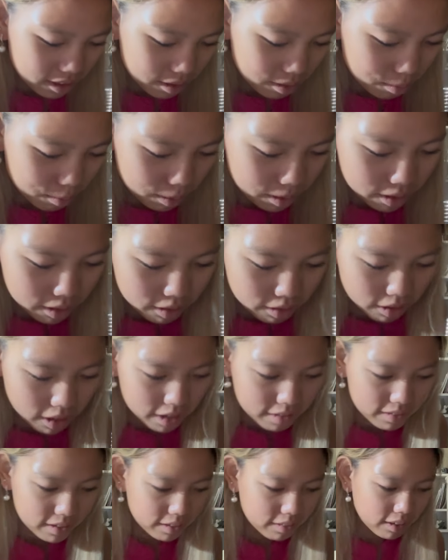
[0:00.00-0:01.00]
we're
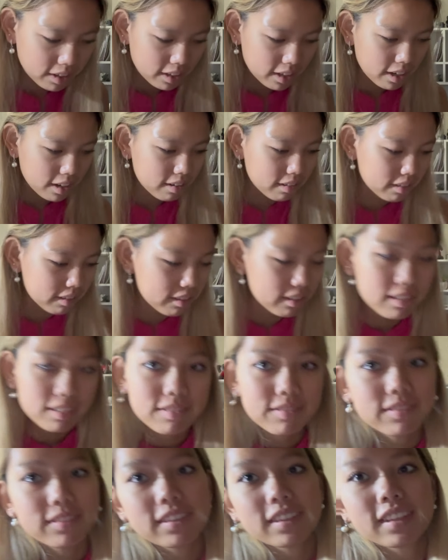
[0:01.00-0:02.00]
thriving right now.
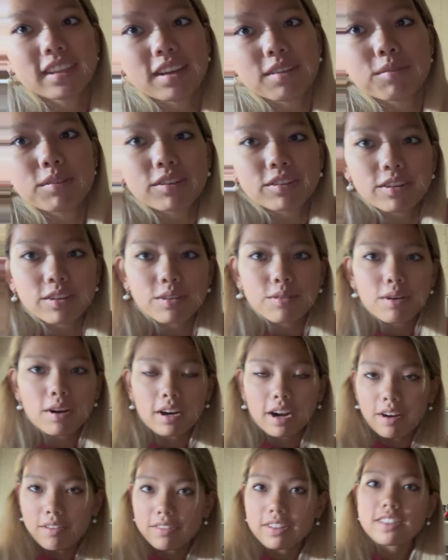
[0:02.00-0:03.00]
We'll show you our
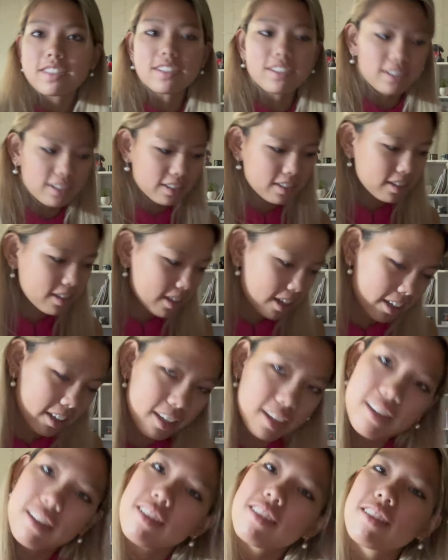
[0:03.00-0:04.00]
outfits in just a
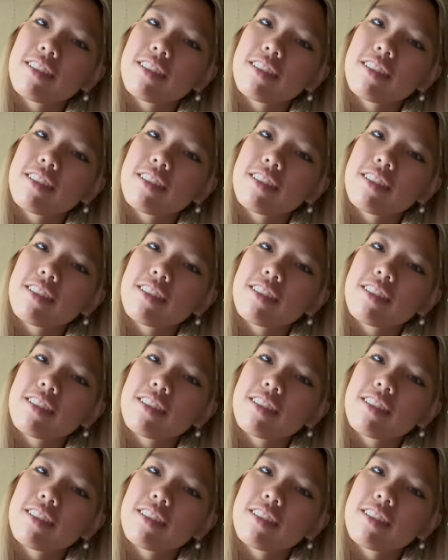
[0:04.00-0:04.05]
second.